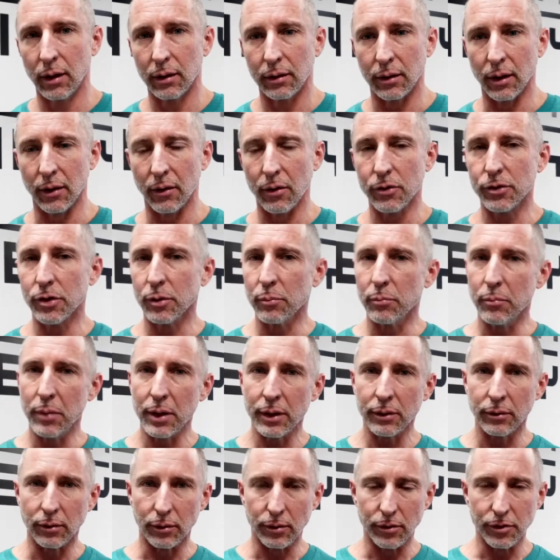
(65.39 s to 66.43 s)
Now those are
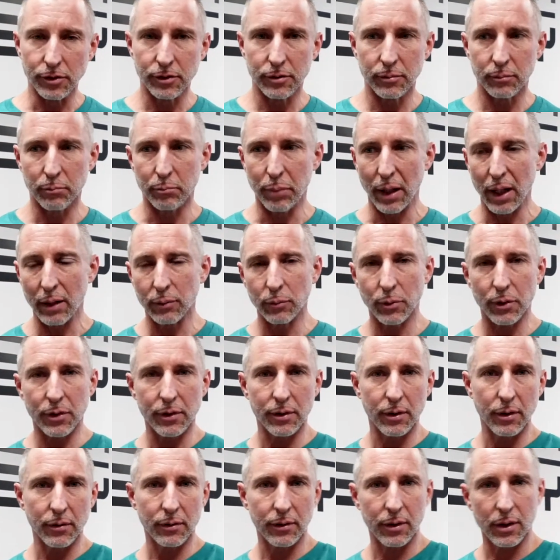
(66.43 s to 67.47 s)
minerals bound with
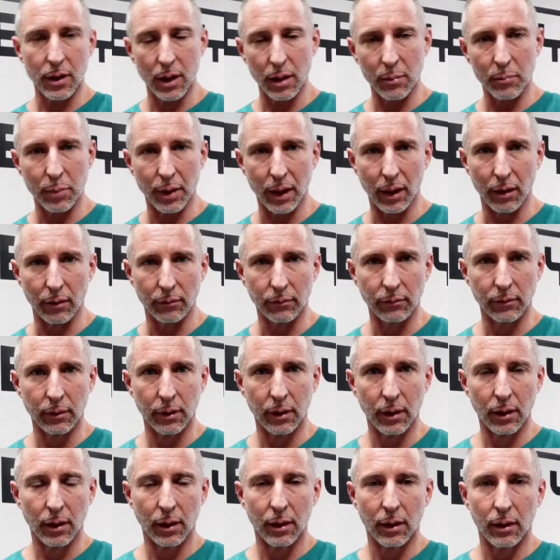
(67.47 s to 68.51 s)
another compound
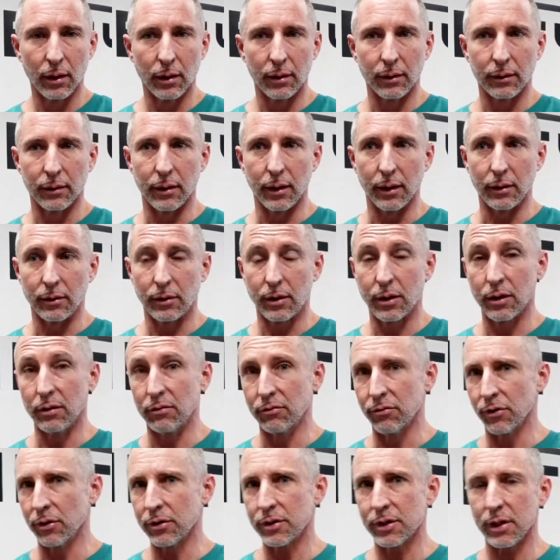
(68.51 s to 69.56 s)
that
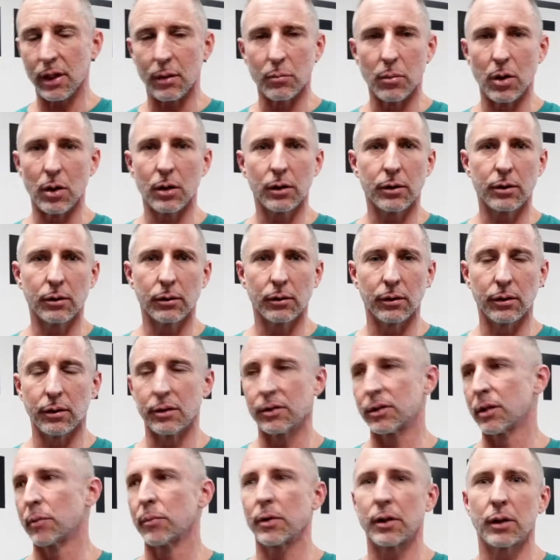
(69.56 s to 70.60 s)
converts that molecule into
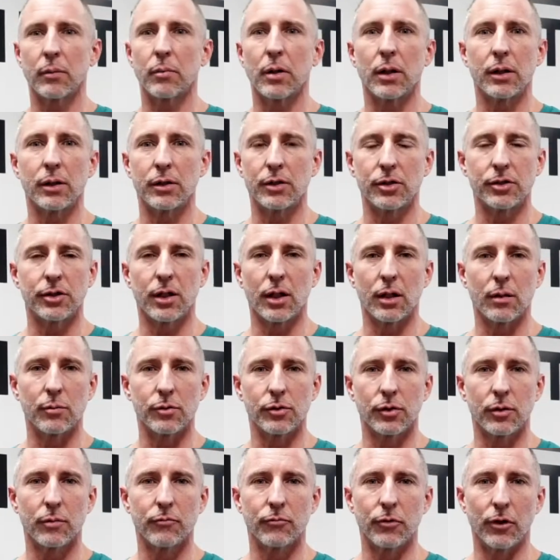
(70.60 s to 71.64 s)
something the body just can't
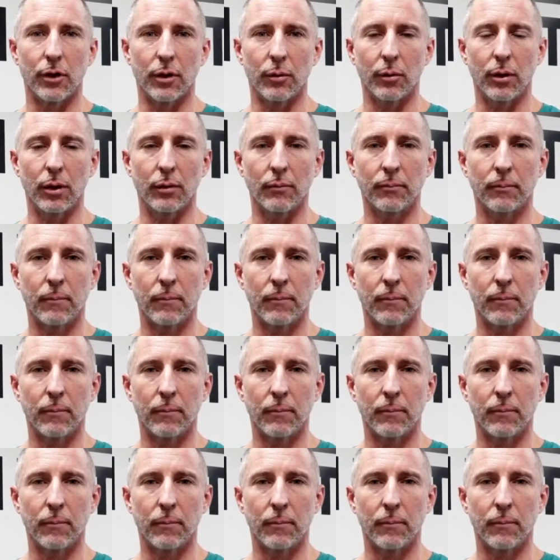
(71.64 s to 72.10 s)
absorb very well.